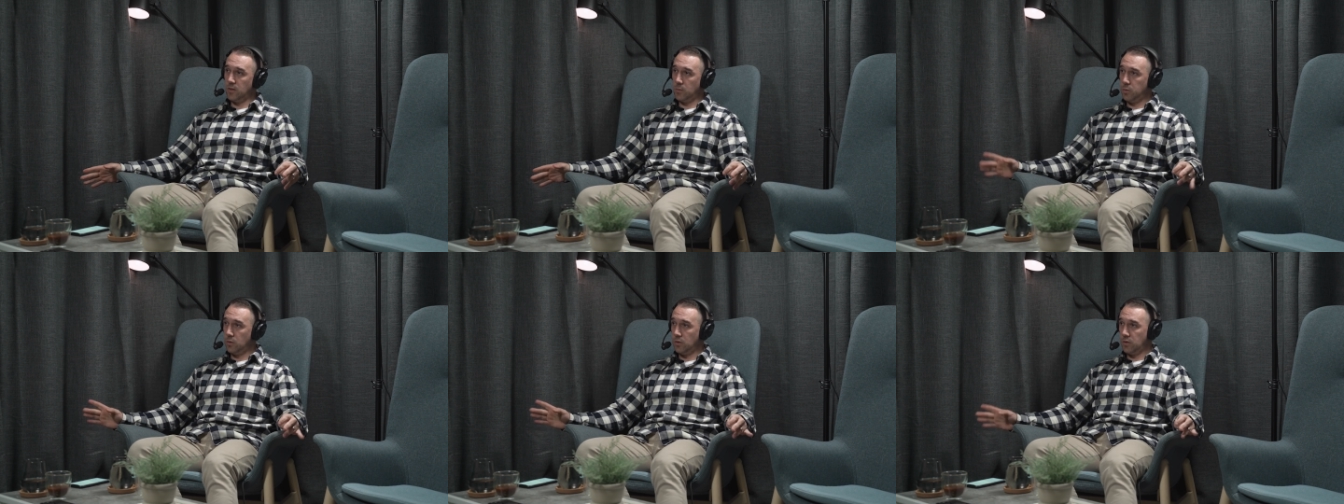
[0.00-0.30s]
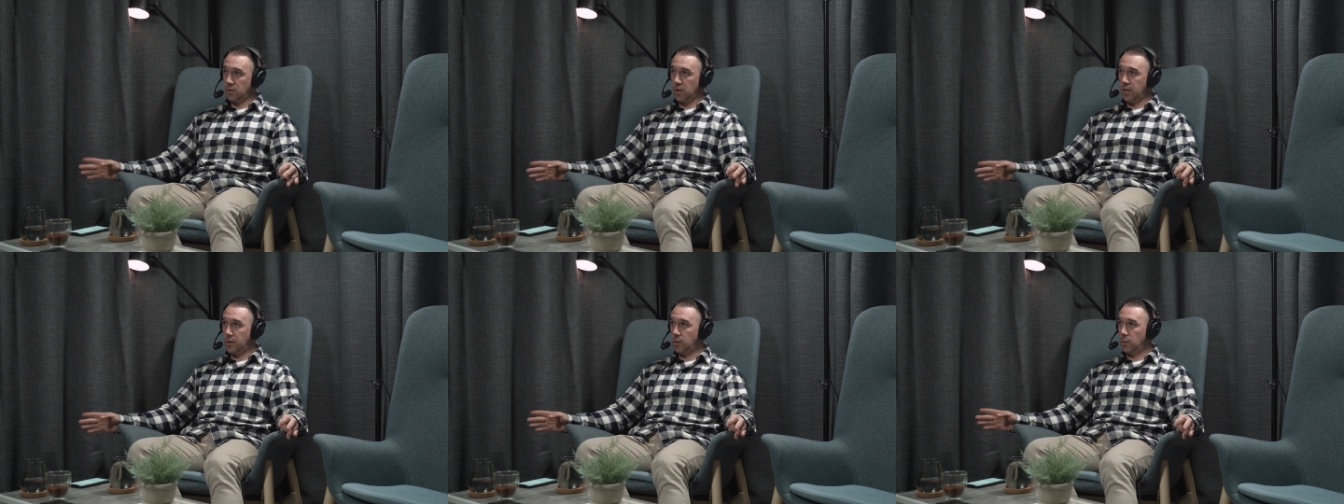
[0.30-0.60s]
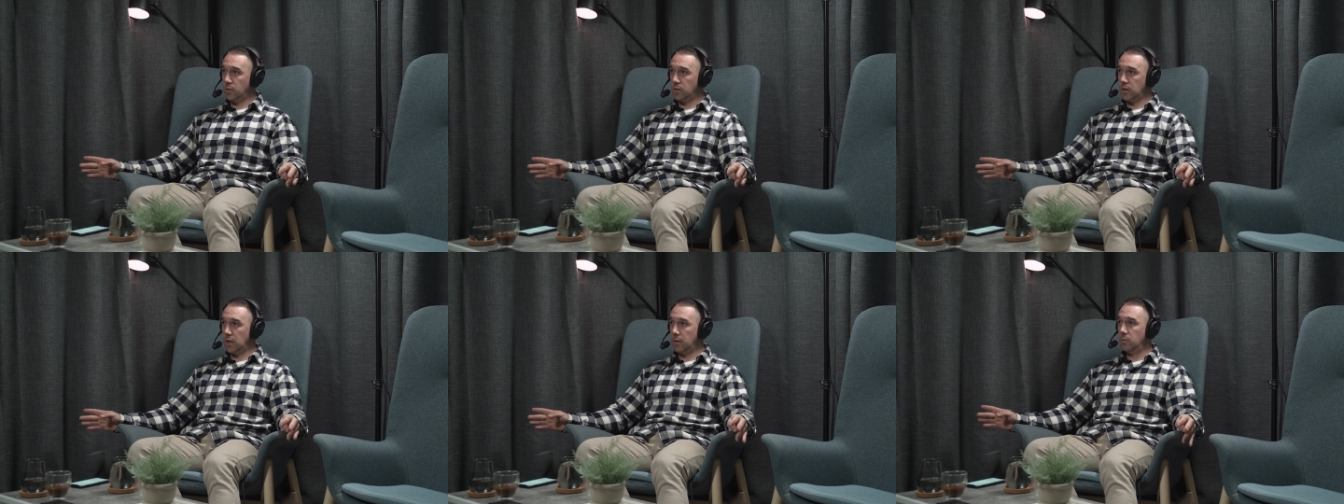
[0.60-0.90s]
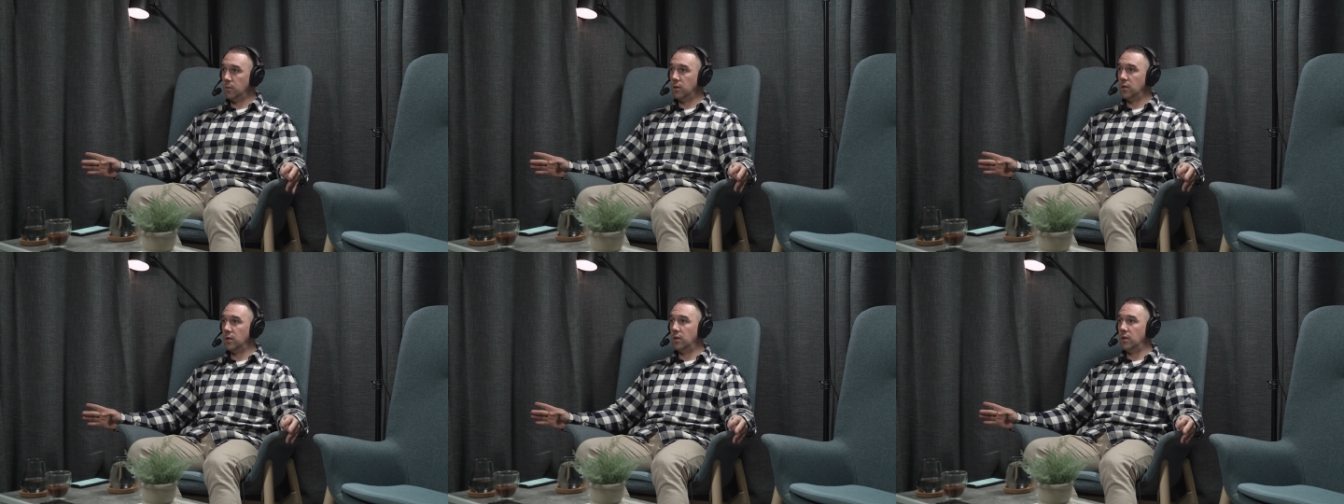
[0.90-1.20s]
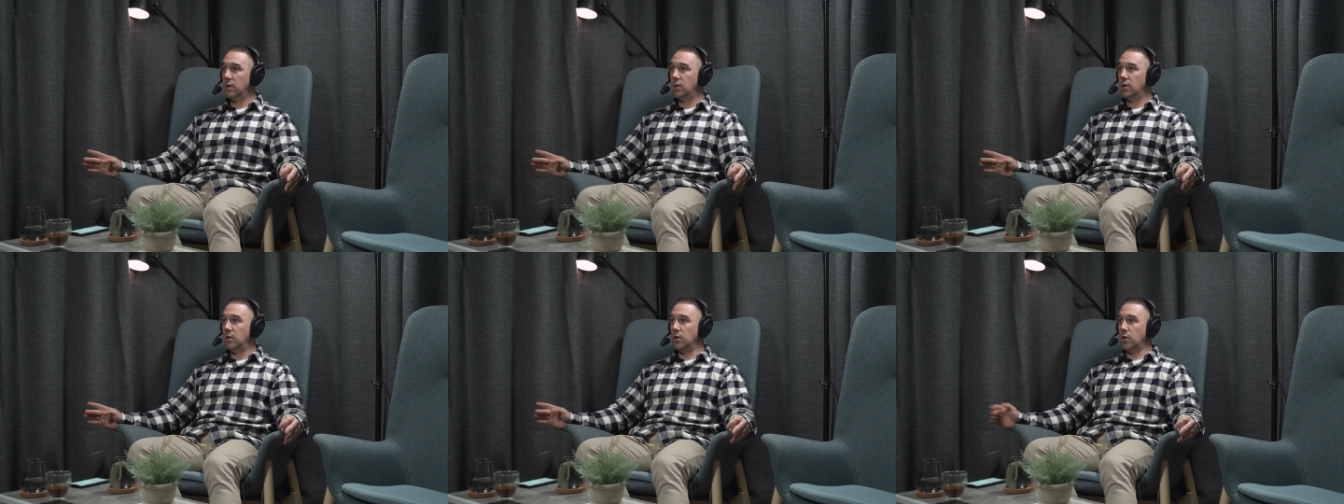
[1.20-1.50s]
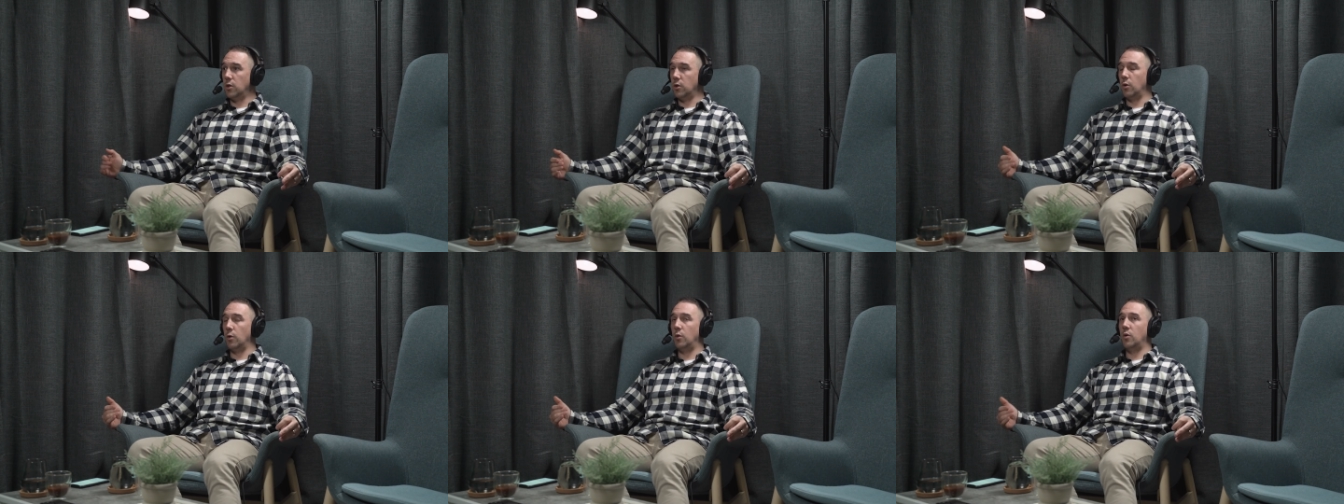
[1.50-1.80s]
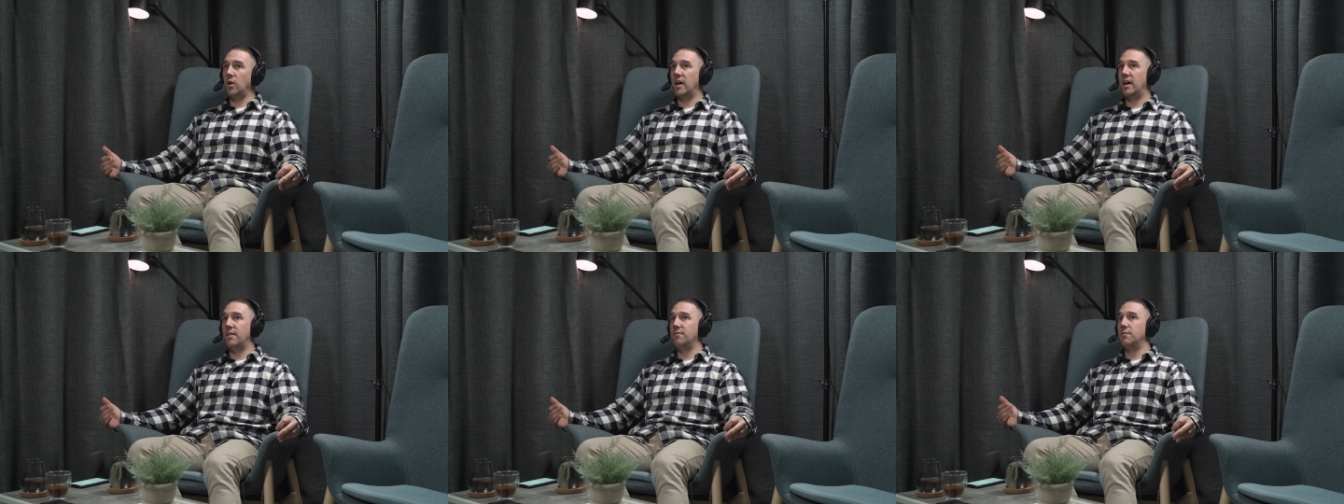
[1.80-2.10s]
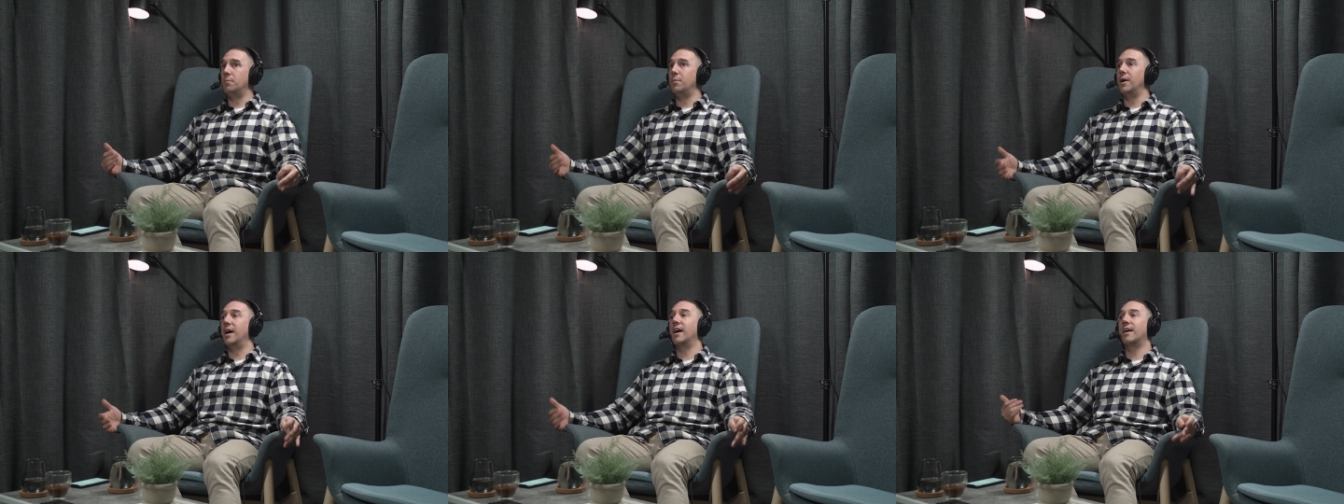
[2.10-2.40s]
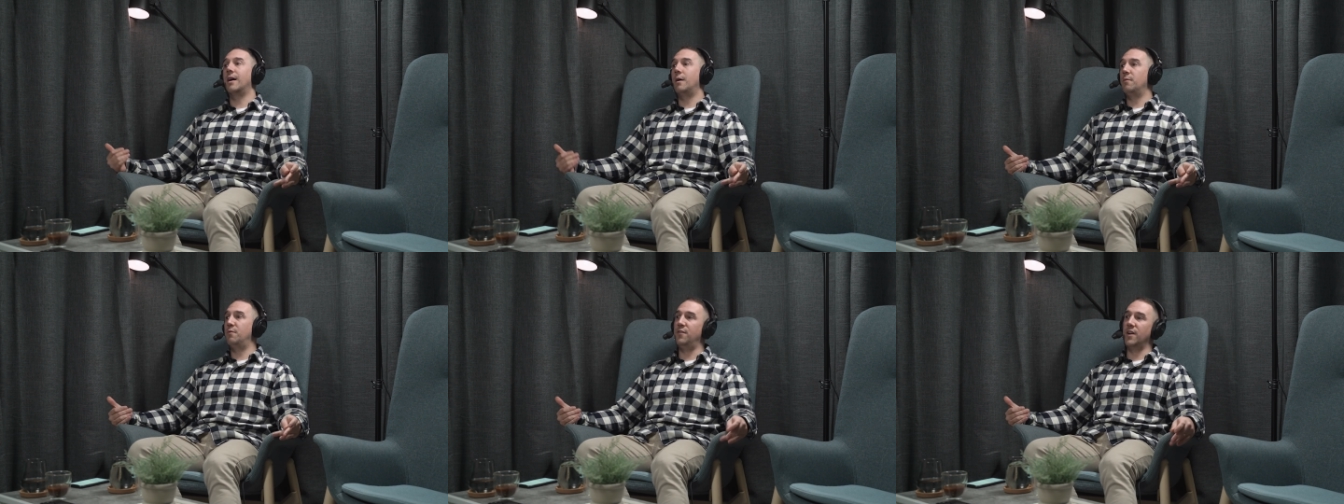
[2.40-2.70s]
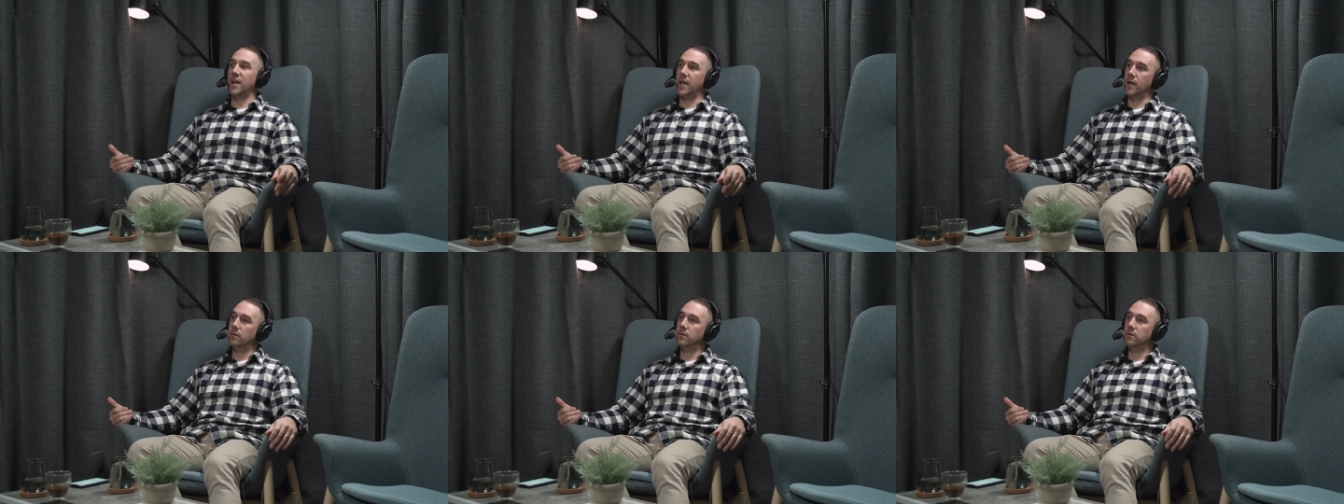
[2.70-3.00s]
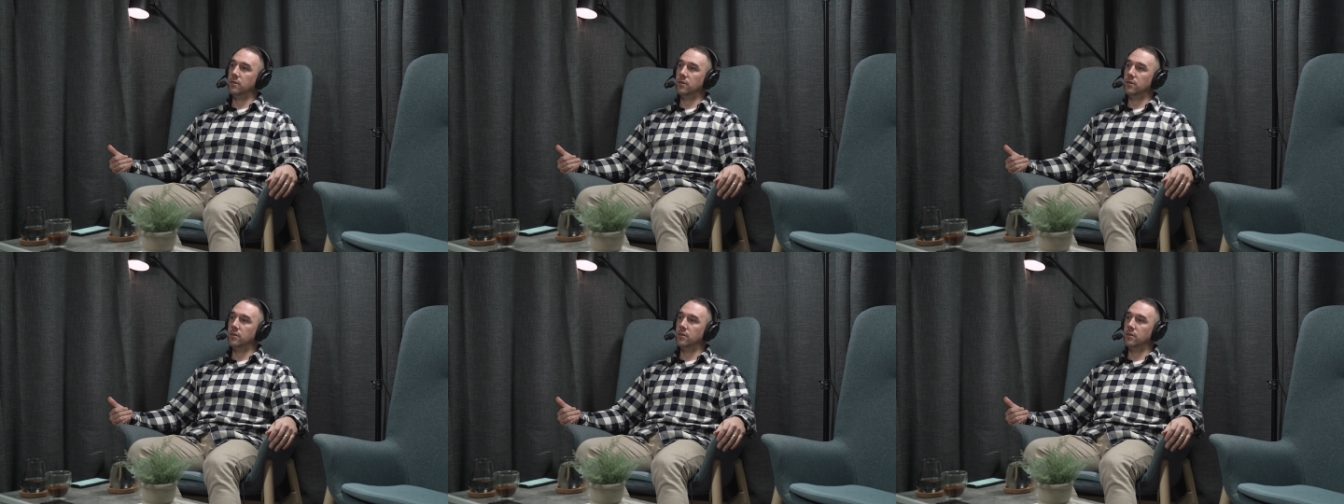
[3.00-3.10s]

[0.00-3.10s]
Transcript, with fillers: put aside all the time. Mm. You don't have a backup for now.